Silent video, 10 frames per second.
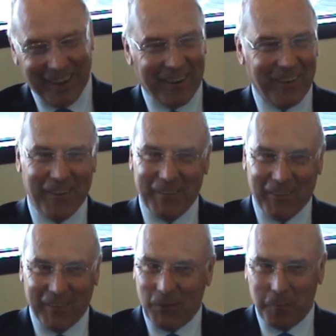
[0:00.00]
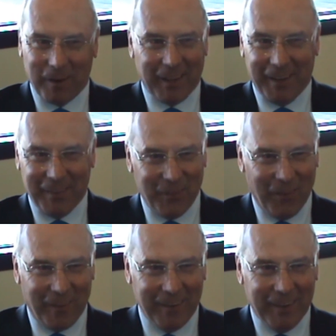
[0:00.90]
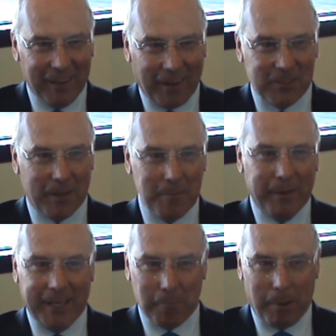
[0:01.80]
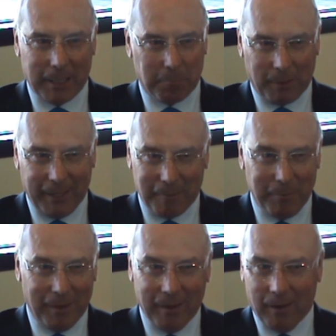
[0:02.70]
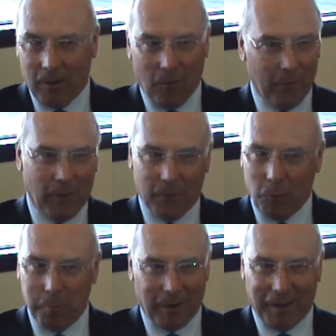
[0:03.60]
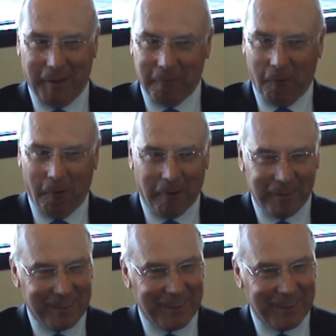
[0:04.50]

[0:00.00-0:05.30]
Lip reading: Oh no Billy Lynn, no. I'm saying when they're a bad player, but no Billy Lynn, no.